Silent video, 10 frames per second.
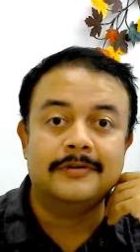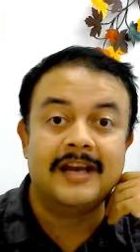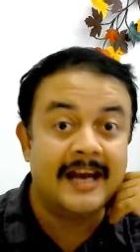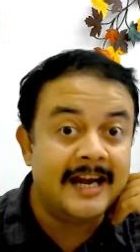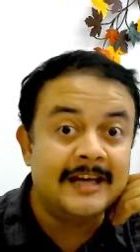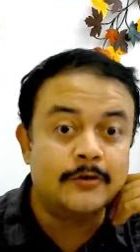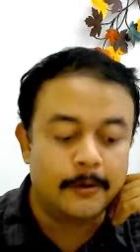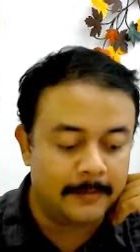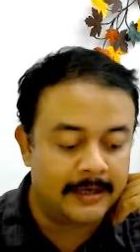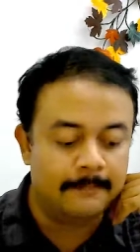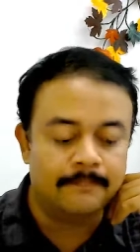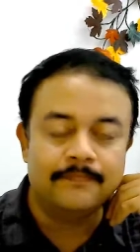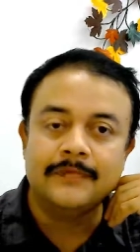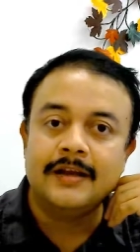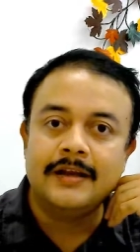the lady told me
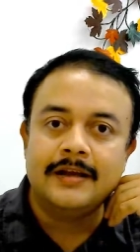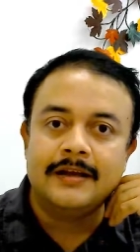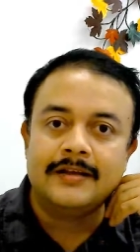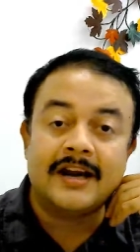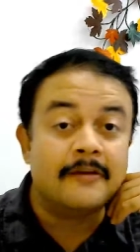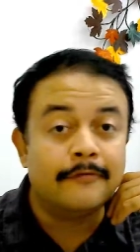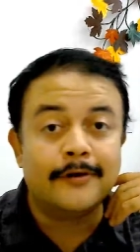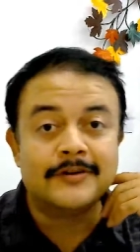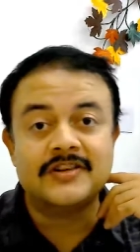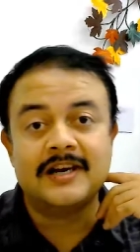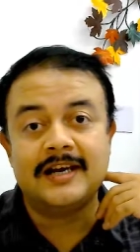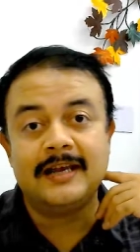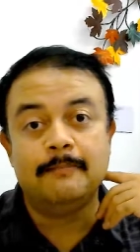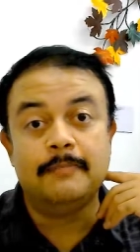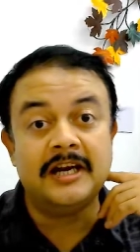that
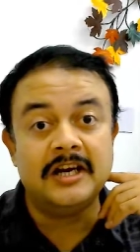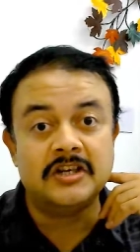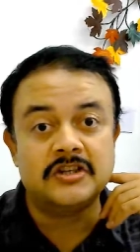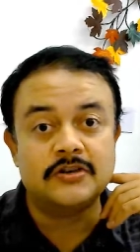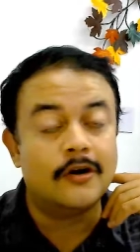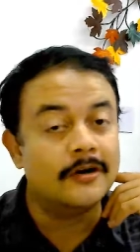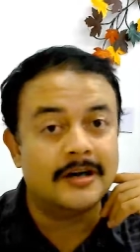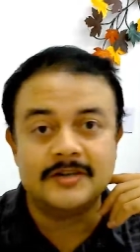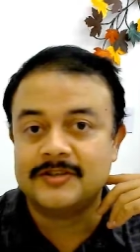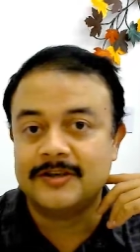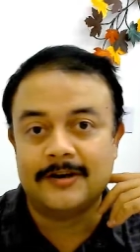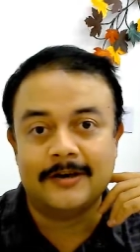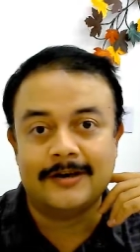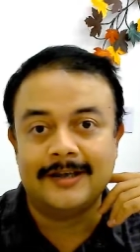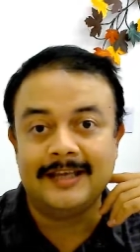unfortunately, British don't
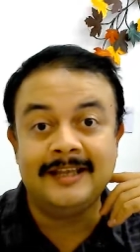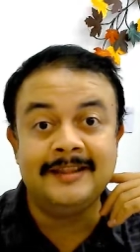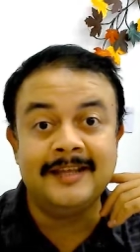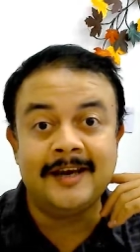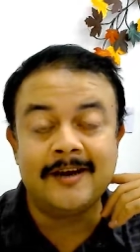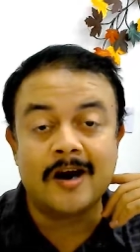consider Indian